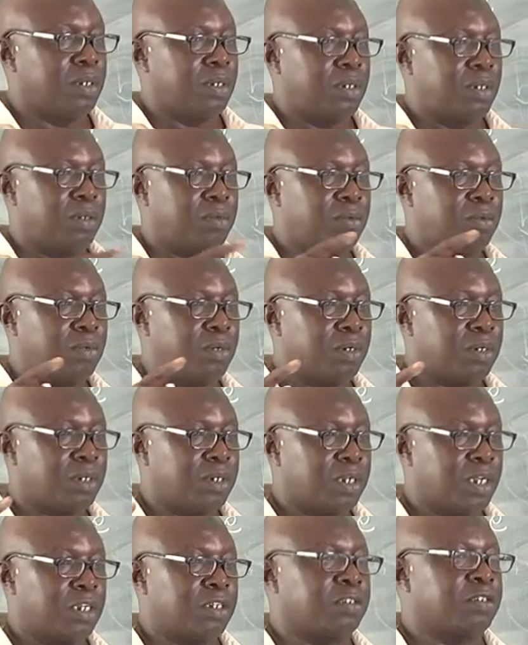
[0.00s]
the word
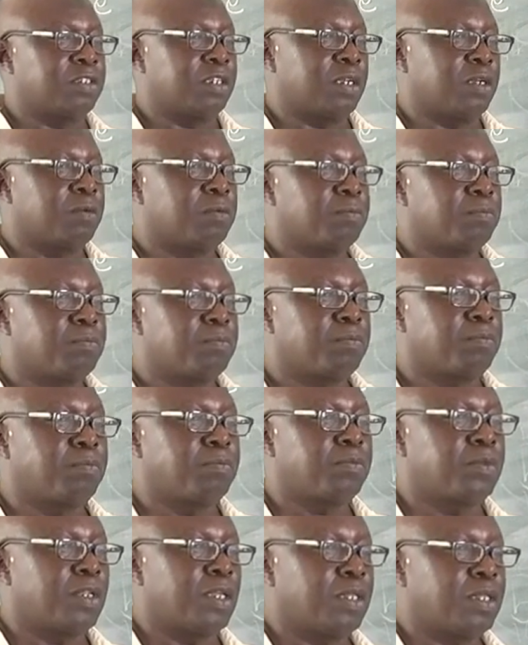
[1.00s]
dancing,
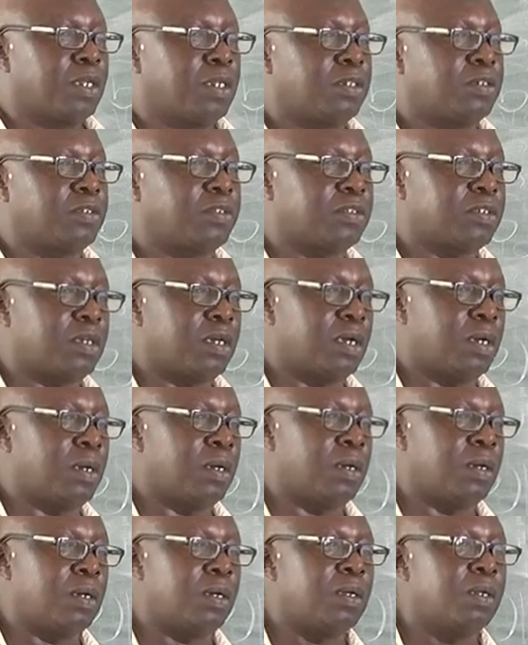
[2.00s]
and that is
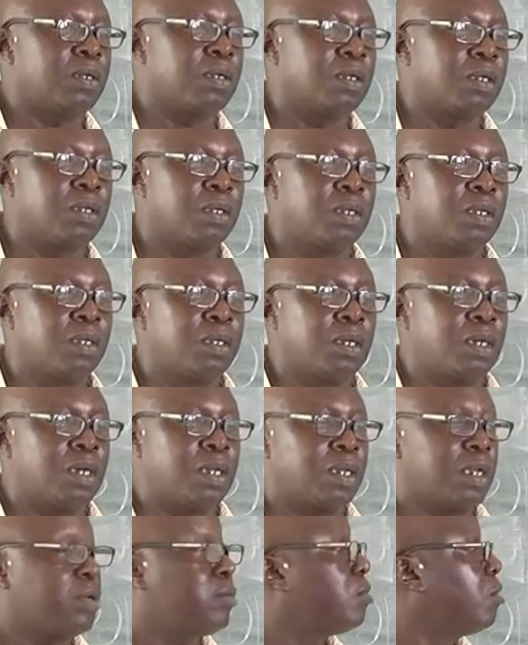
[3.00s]
are.
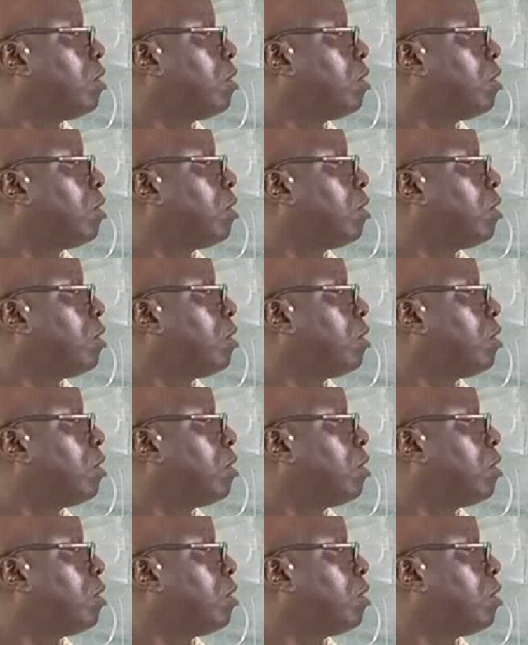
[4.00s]
And that